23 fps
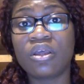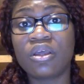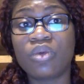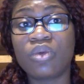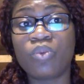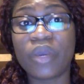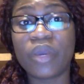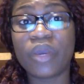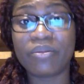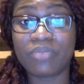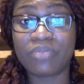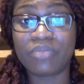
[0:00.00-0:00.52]

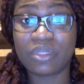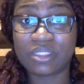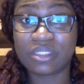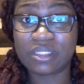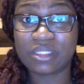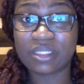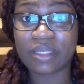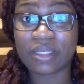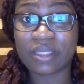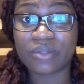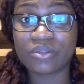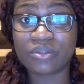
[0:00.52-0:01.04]
white blood
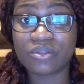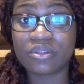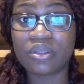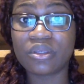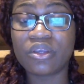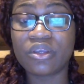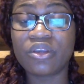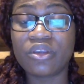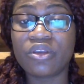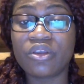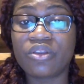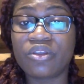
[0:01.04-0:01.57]
cells.
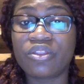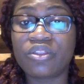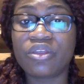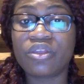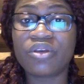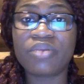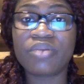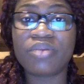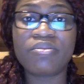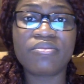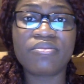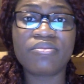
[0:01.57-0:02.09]

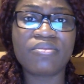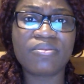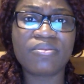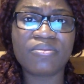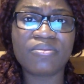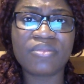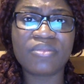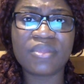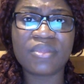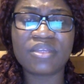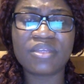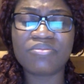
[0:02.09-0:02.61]
There are
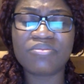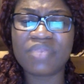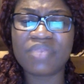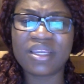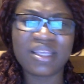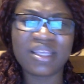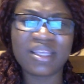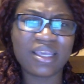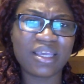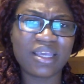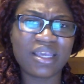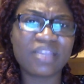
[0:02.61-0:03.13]

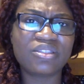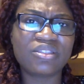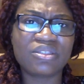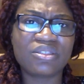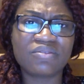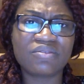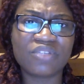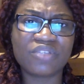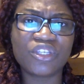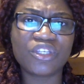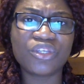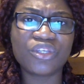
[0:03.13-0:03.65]
many kinds of
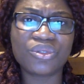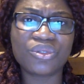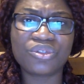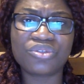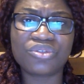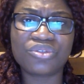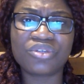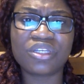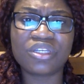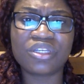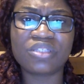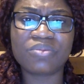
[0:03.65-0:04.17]

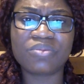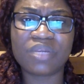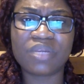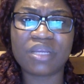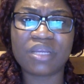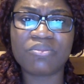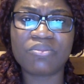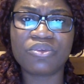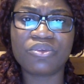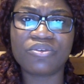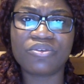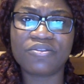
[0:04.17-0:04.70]
leukotrienes, but
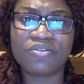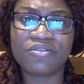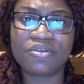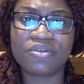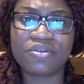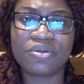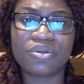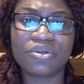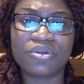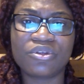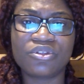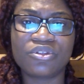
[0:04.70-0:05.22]
I'm going to
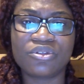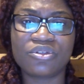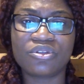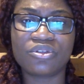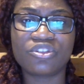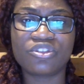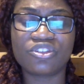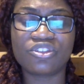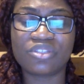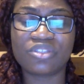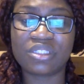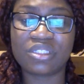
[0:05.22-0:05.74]
focus on
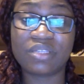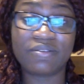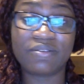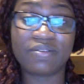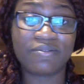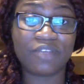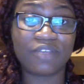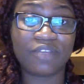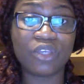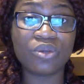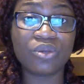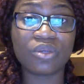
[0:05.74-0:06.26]
just a
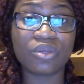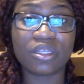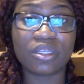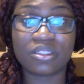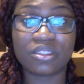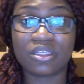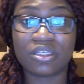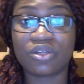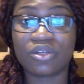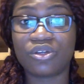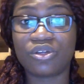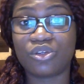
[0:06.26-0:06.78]
few and
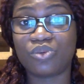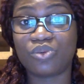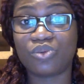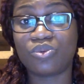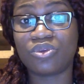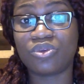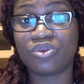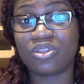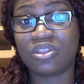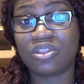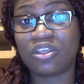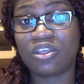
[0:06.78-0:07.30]
tell you
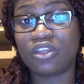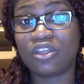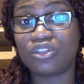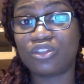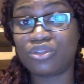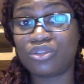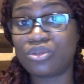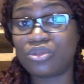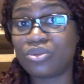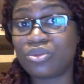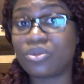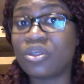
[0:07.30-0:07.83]
what they
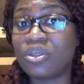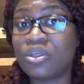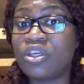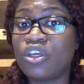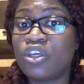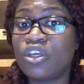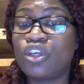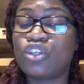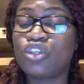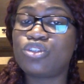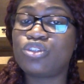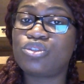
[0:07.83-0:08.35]
do.
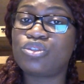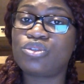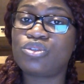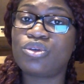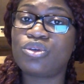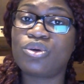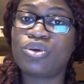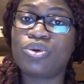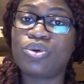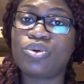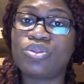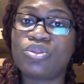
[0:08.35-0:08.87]

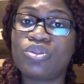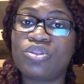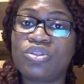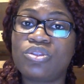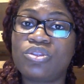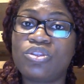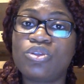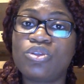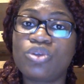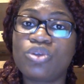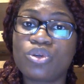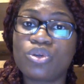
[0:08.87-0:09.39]
So
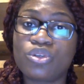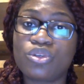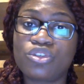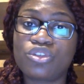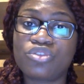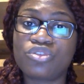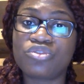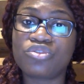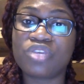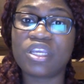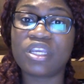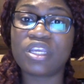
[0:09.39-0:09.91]

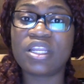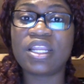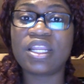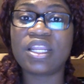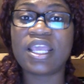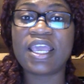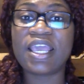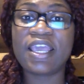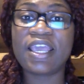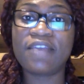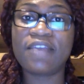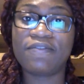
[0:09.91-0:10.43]
leukotriene
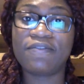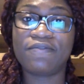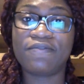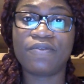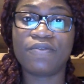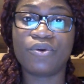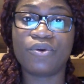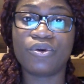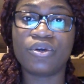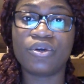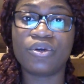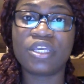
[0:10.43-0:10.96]

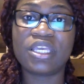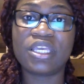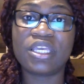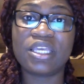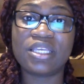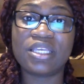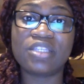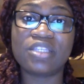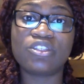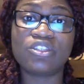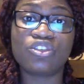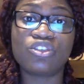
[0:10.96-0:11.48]
A4
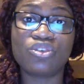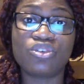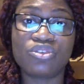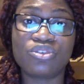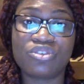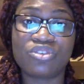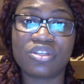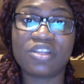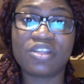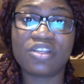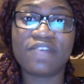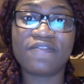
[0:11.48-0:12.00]
is
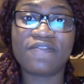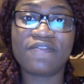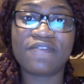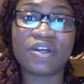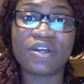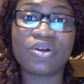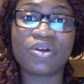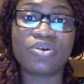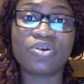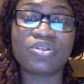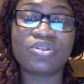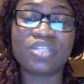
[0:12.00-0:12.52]
usually
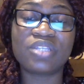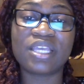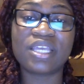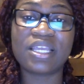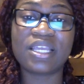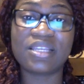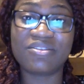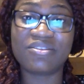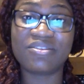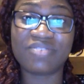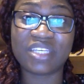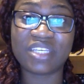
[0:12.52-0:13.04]
found
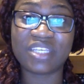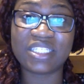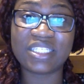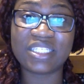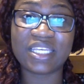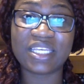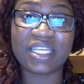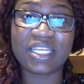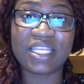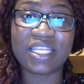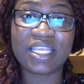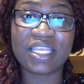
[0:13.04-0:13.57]

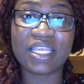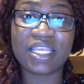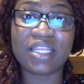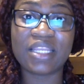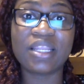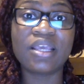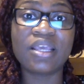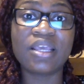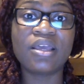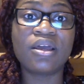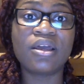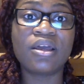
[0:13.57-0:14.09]
elevated in
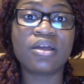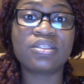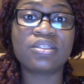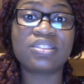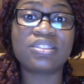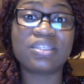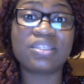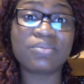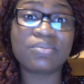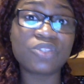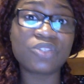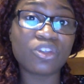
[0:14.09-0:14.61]

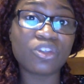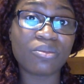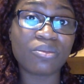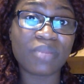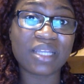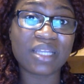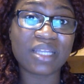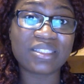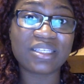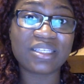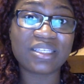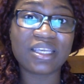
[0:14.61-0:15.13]

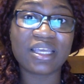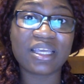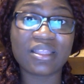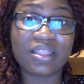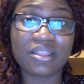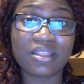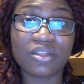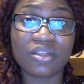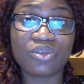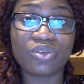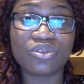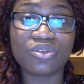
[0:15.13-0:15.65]
symptomatic
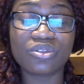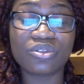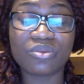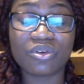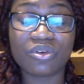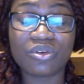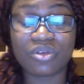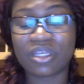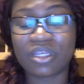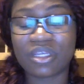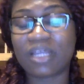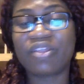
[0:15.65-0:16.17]

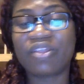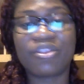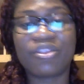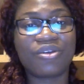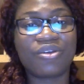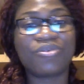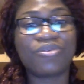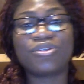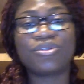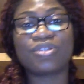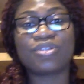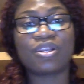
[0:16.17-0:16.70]

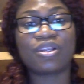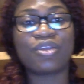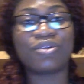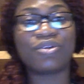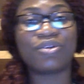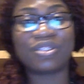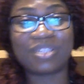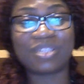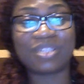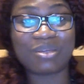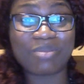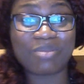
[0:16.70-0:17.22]

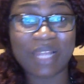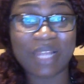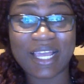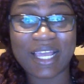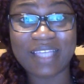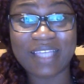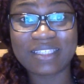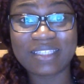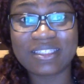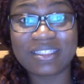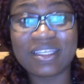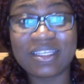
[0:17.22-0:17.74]
atherosclerotic
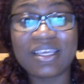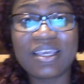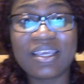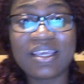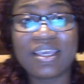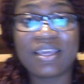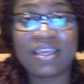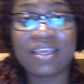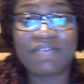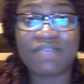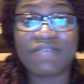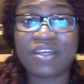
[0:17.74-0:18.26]
plaques
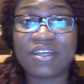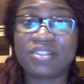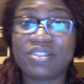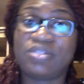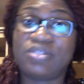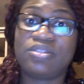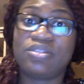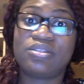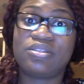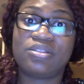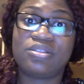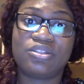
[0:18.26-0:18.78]

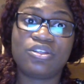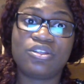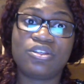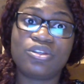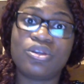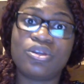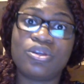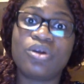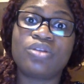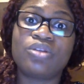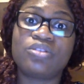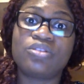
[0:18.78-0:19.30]
versus the
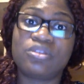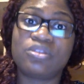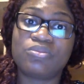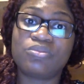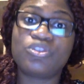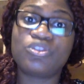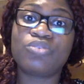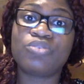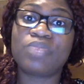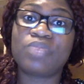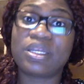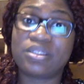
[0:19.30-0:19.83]

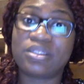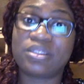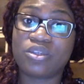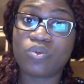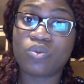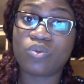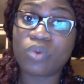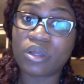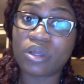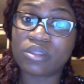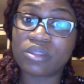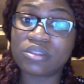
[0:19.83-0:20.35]

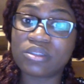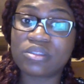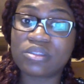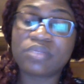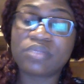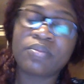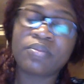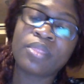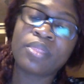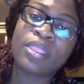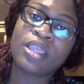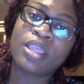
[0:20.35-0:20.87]
non-symptomatic ones.
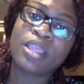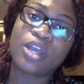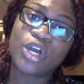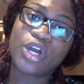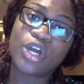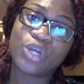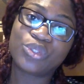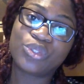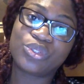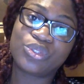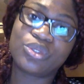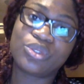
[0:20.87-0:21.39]

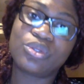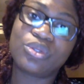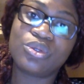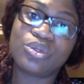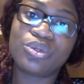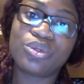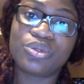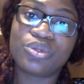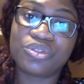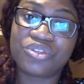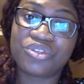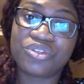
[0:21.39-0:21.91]
Also,
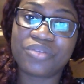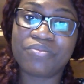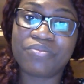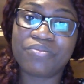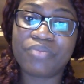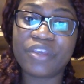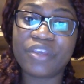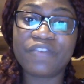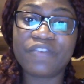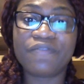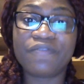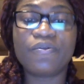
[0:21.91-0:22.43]
leukotriene
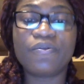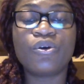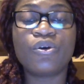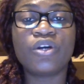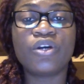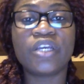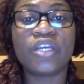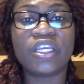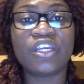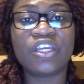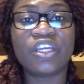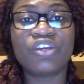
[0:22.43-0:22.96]

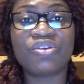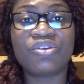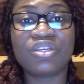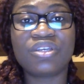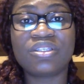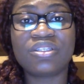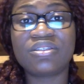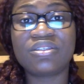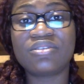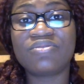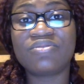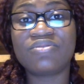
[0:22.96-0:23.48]
B4
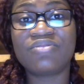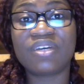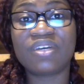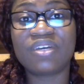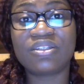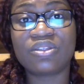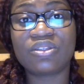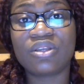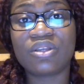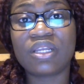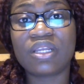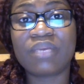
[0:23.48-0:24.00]
increases
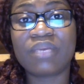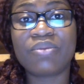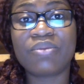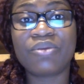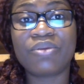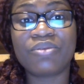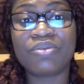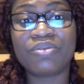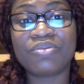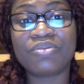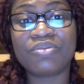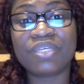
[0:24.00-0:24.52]
vascular
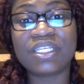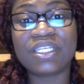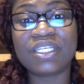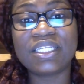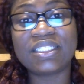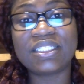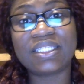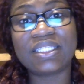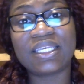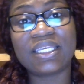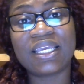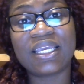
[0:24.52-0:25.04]

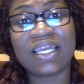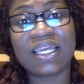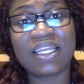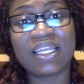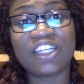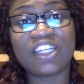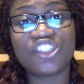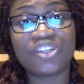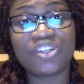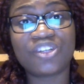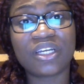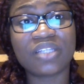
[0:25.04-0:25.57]
permeability and
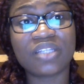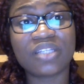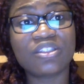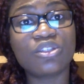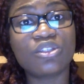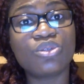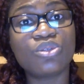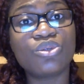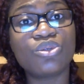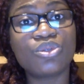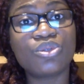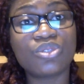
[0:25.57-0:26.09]
attracts
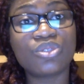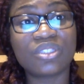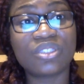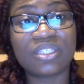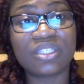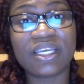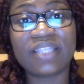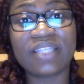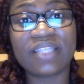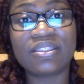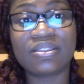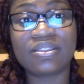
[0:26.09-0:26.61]

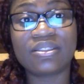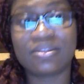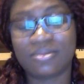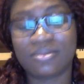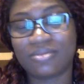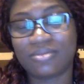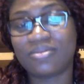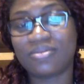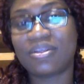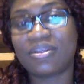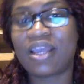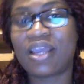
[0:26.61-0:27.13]
leukocytes,
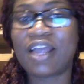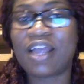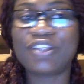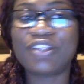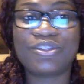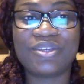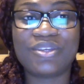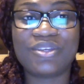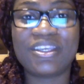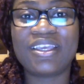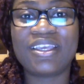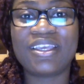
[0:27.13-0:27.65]
as
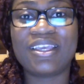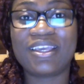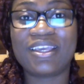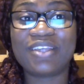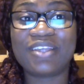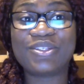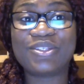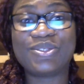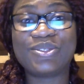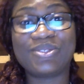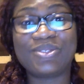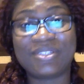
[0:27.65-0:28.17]
you can
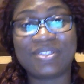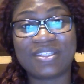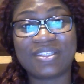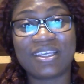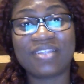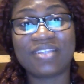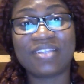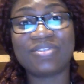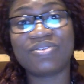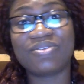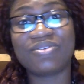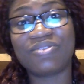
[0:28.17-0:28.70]
guess, to
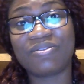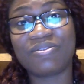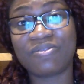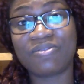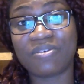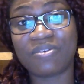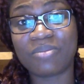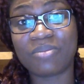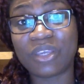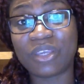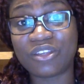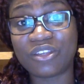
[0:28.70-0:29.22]
sites of
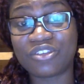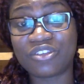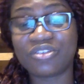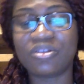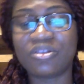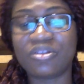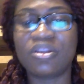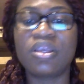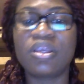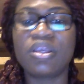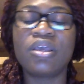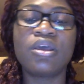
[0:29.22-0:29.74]
inflammation.